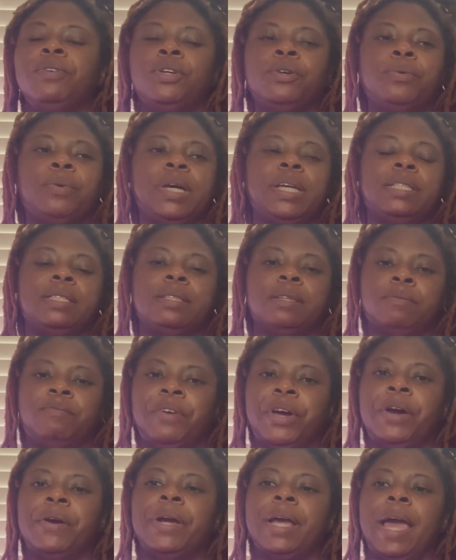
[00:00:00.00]
you. He's
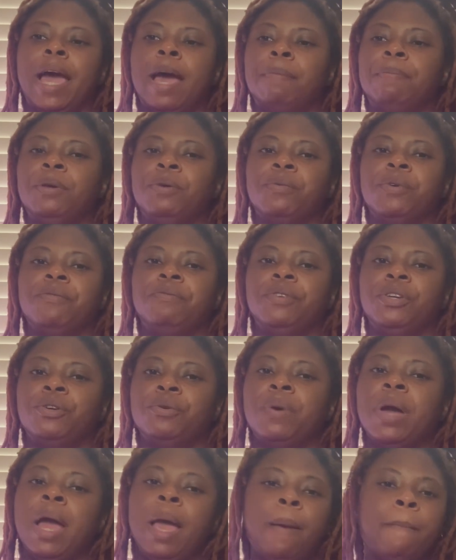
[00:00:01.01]
very happy with
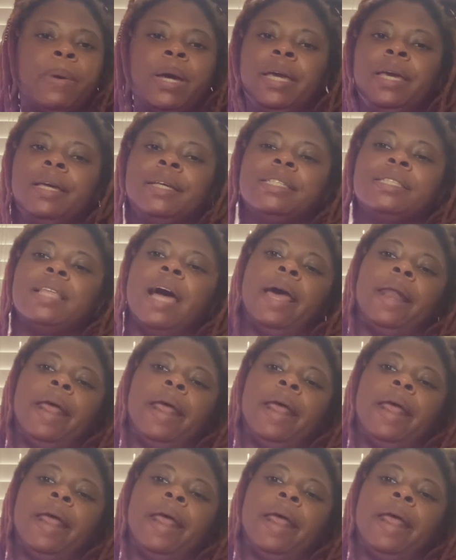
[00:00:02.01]
you. But he is not